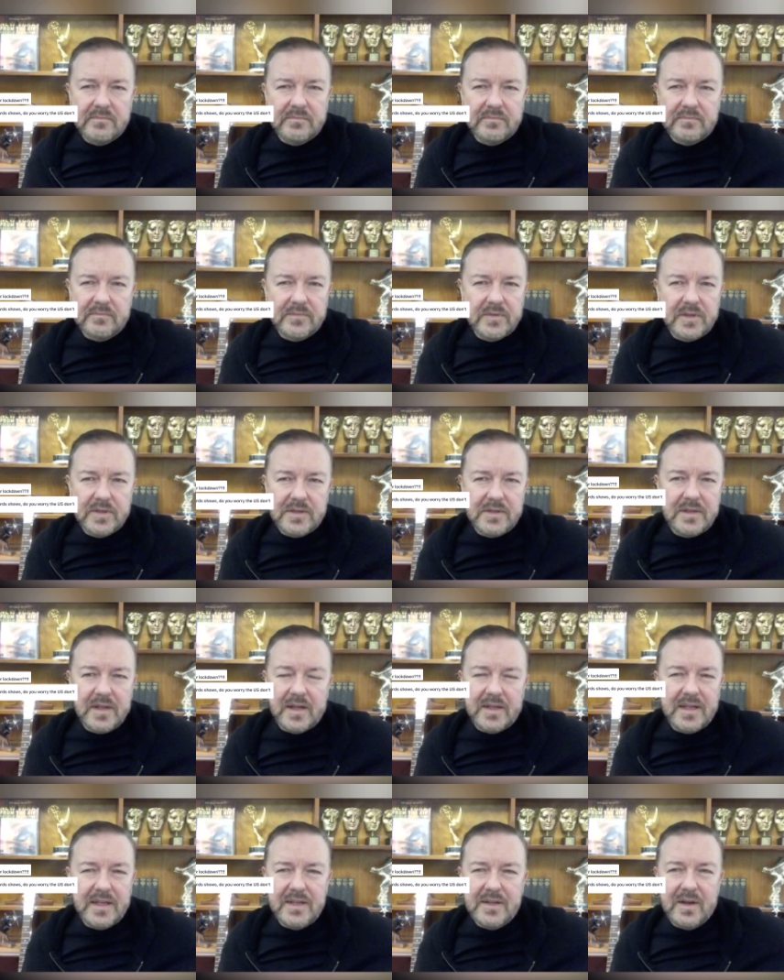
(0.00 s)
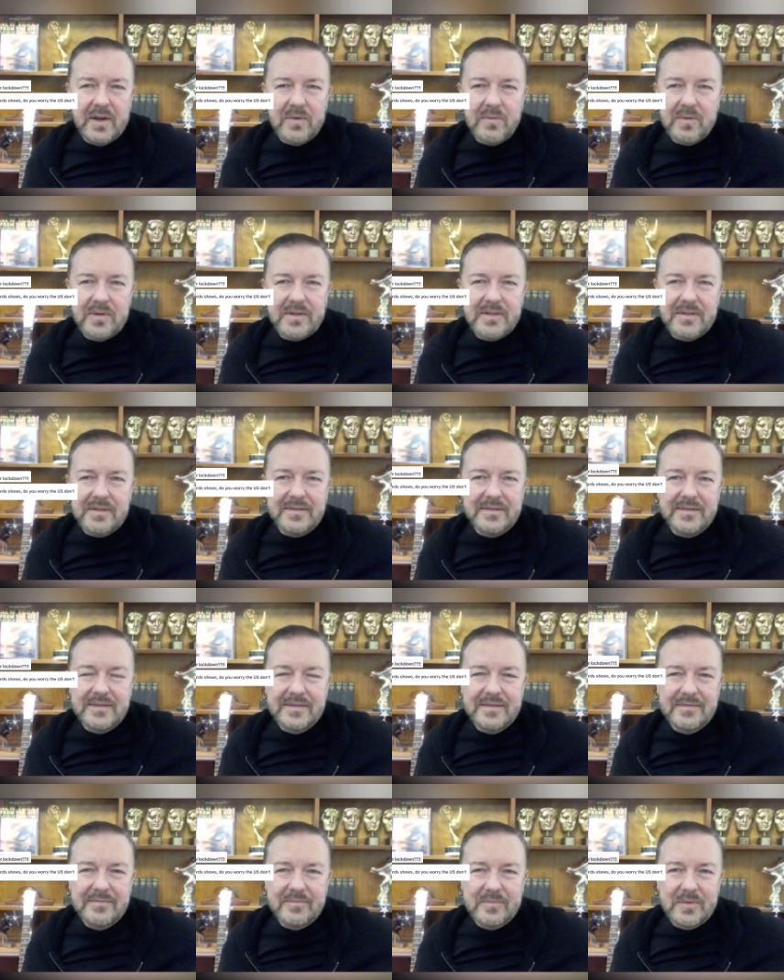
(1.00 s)
Just I didn't know it wasn't
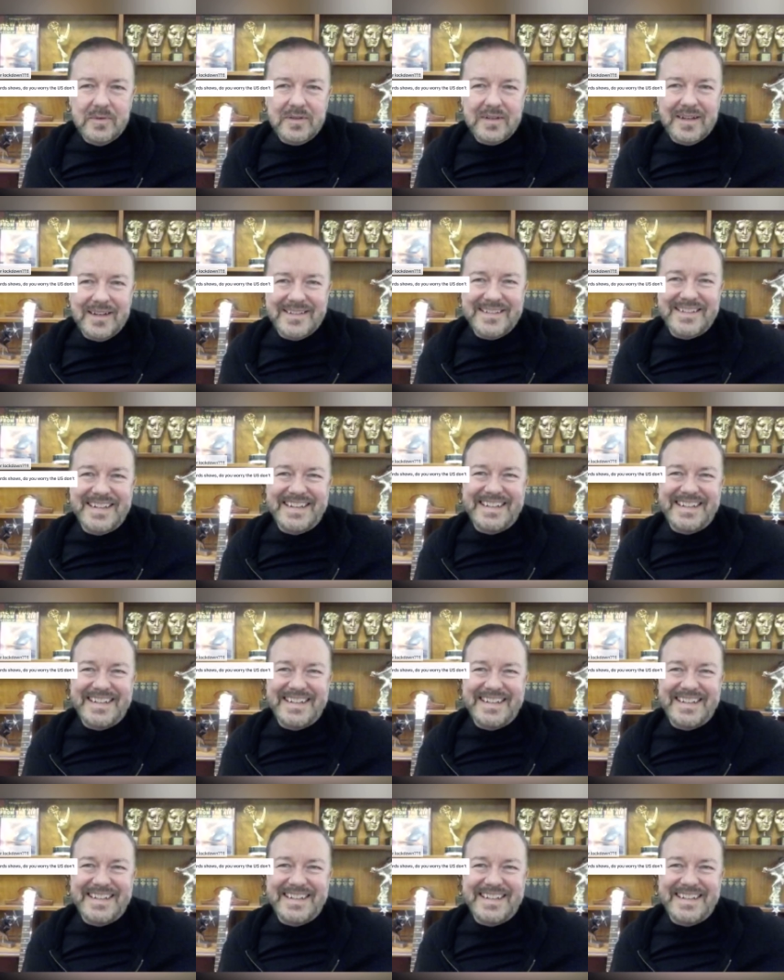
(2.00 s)
broadcast.